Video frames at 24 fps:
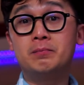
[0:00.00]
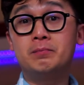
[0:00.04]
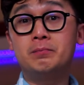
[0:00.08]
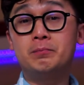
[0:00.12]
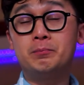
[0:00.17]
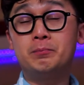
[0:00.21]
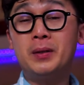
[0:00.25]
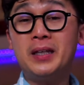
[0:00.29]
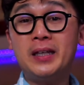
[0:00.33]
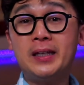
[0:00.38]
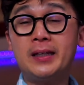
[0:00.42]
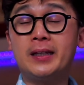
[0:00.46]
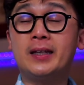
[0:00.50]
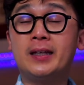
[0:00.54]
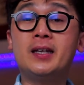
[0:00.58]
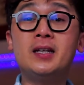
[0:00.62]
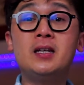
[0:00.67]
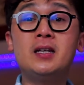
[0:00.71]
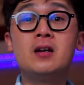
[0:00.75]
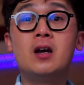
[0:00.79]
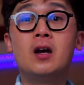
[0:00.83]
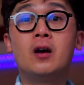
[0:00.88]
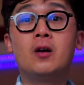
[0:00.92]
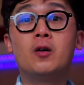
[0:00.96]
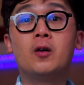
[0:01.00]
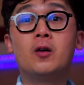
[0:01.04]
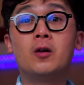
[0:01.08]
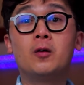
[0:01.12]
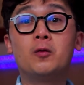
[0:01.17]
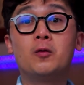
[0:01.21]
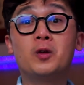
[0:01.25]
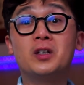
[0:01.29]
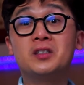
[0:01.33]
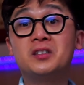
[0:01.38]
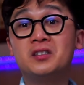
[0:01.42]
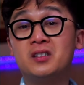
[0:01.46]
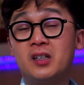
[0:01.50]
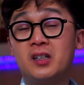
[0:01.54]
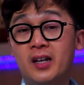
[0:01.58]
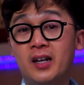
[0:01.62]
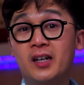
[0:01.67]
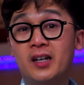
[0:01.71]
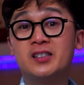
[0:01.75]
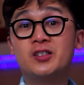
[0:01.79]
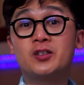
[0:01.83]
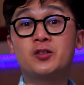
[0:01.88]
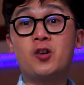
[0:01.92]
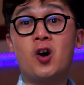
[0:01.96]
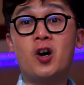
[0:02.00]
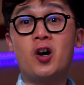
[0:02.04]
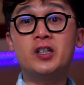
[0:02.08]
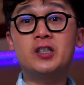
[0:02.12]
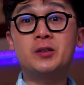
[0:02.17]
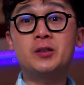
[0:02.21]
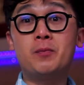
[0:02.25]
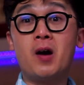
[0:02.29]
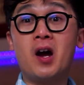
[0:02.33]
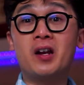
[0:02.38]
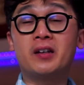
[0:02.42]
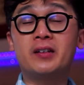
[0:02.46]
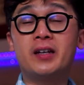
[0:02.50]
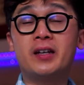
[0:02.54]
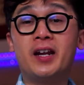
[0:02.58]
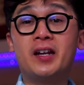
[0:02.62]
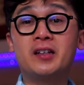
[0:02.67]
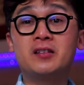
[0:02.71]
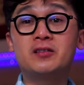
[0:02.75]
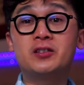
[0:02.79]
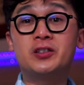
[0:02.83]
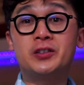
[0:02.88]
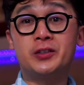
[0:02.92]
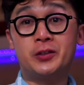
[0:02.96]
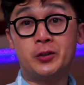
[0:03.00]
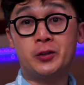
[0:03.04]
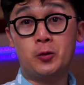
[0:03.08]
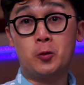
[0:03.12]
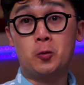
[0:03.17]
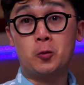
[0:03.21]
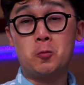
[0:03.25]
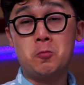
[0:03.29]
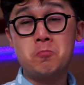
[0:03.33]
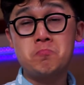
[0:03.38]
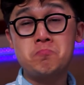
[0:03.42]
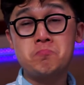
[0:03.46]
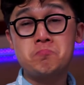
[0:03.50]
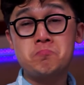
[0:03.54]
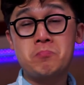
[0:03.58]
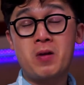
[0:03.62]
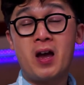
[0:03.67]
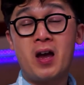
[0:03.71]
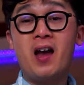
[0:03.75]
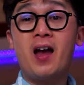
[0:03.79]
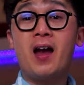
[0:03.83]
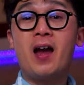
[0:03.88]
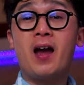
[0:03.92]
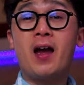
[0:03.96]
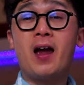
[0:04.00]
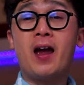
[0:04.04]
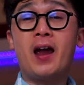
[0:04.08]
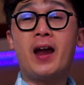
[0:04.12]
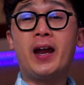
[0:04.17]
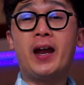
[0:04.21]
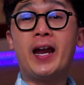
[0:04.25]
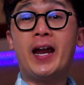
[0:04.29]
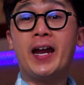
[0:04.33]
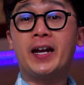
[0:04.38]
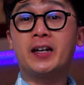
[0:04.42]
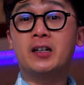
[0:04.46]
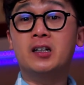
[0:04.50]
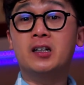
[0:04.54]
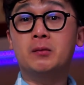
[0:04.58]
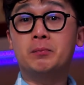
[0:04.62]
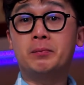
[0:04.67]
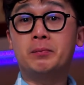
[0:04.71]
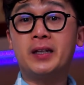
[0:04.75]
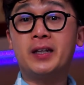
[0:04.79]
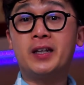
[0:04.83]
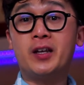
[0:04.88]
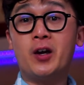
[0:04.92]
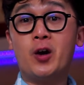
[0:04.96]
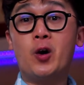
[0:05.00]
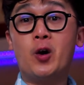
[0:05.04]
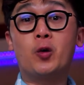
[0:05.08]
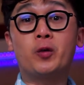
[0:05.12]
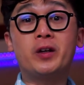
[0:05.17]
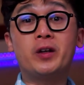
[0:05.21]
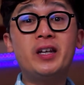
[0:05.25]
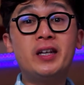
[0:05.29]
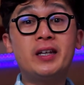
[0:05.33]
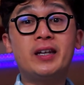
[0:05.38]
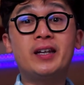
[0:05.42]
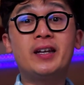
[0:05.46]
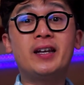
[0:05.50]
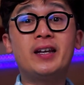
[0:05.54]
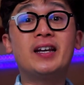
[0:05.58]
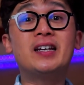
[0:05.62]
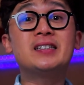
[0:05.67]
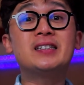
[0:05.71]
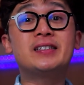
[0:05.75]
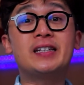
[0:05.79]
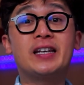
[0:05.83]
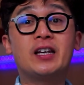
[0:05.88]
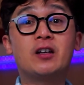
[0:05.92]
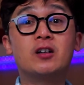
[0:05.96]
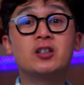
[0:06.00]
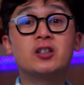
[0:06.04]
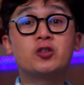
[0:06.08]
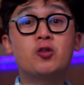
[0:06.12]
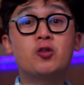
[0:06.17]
BE, which is corresponding to angle BOE, is equal to